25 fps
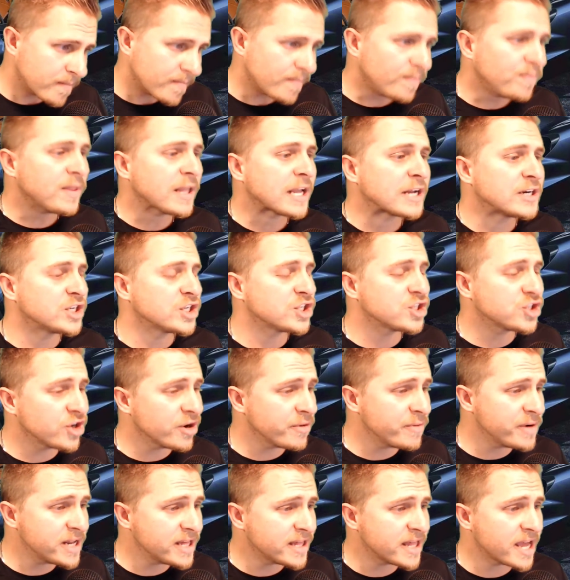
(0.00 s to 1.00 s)

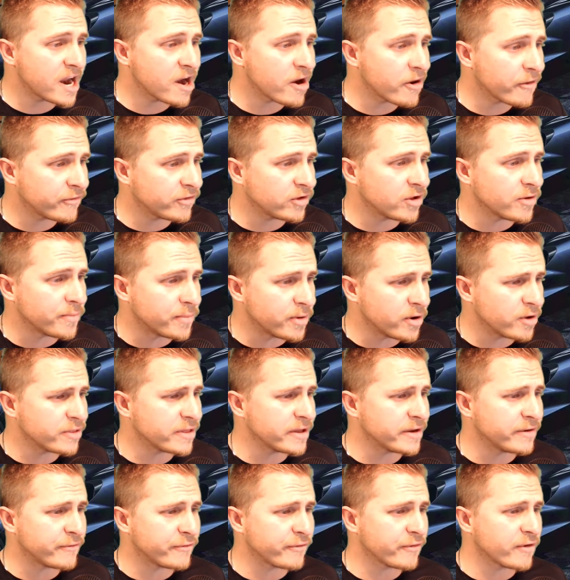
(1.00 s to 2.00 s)
distributing the airflow both
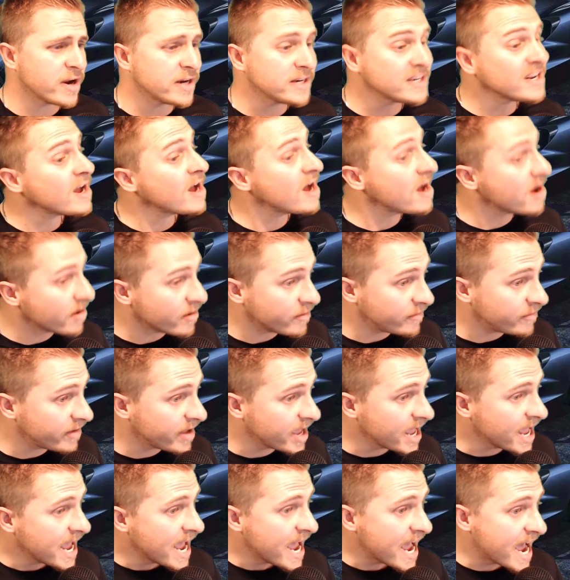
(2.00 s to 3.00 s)
in front of
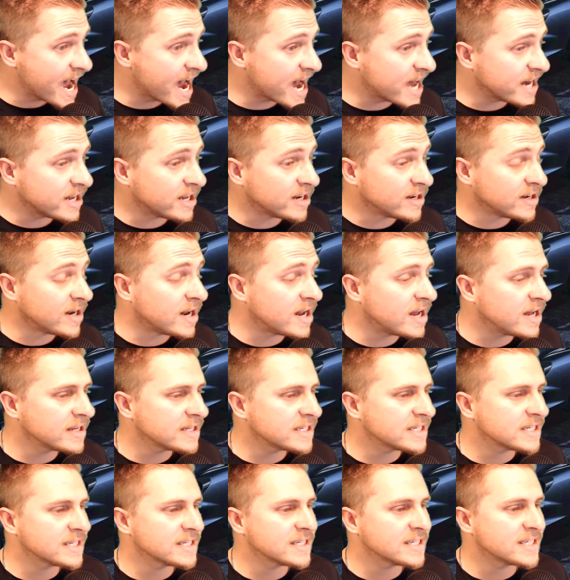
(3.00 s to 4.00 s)
and
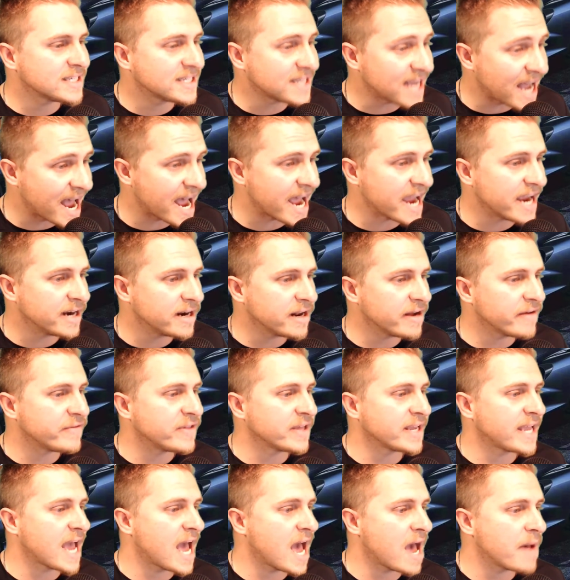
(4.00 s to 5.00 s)
alongside of the
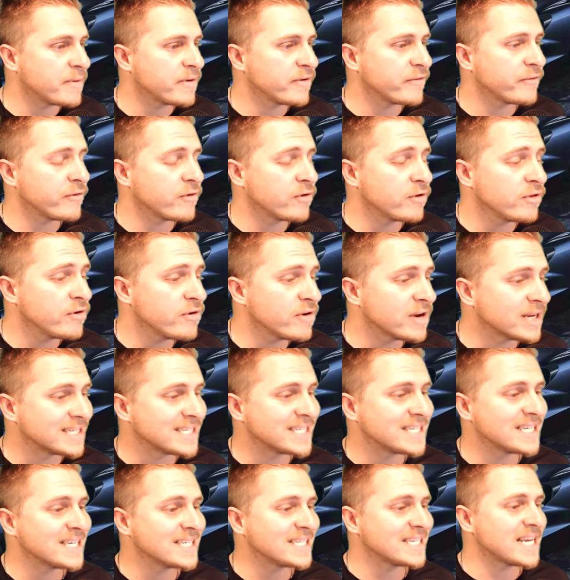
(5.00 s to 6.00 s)
cabin further
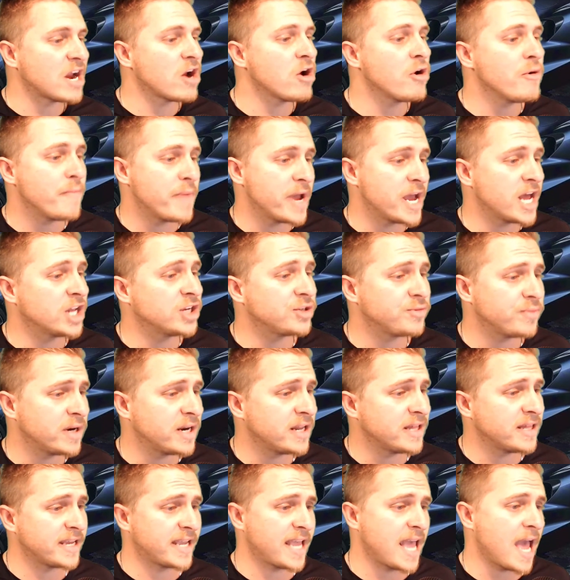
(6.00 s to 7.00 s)
assists air management in
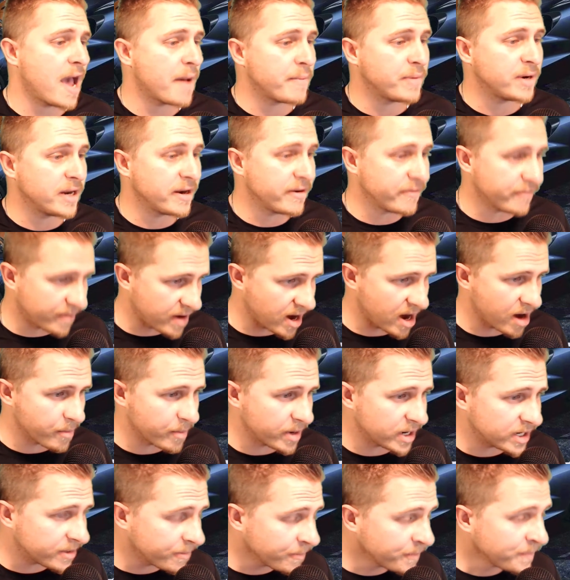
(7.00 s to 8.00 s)
the cabin
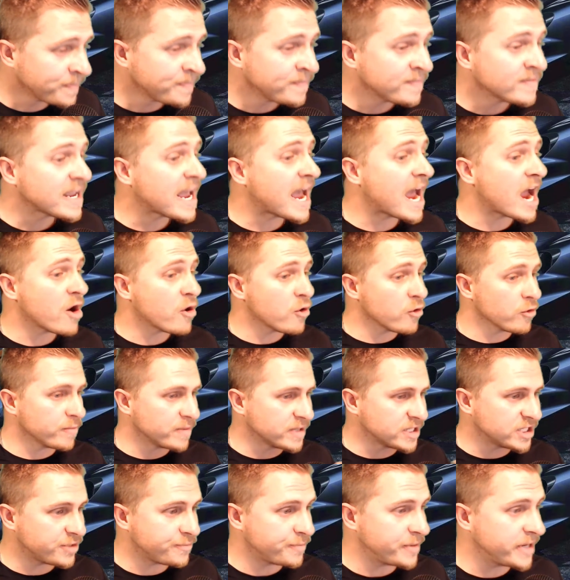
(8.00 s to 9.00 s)
environment. At urban
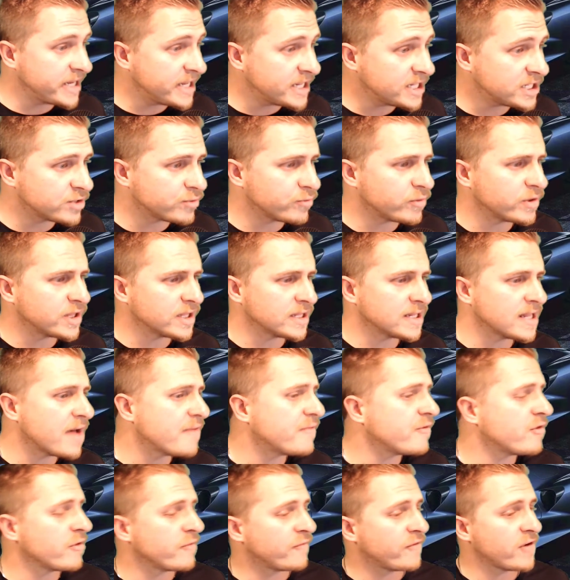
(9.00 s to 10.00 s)
speeds, when the
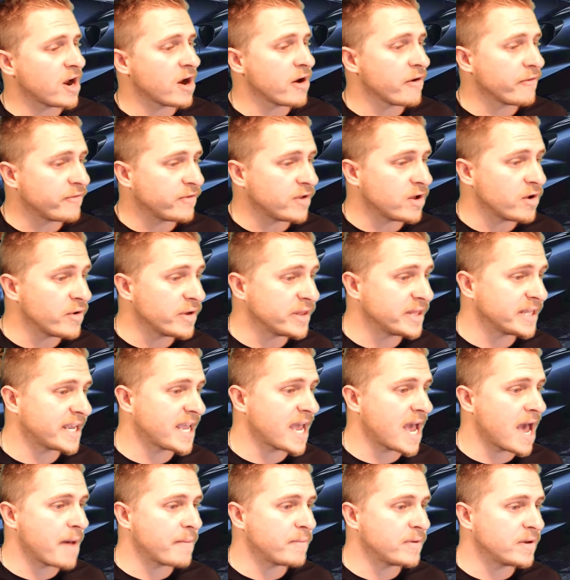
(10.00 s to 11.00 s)
level of airflow in the
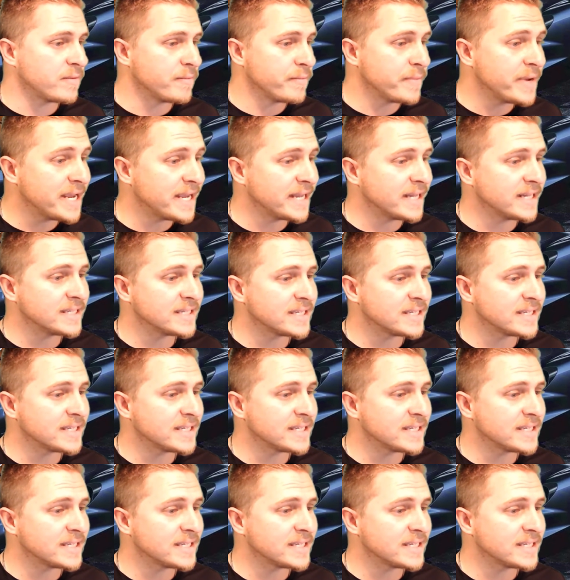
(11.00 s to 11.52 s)
cabin means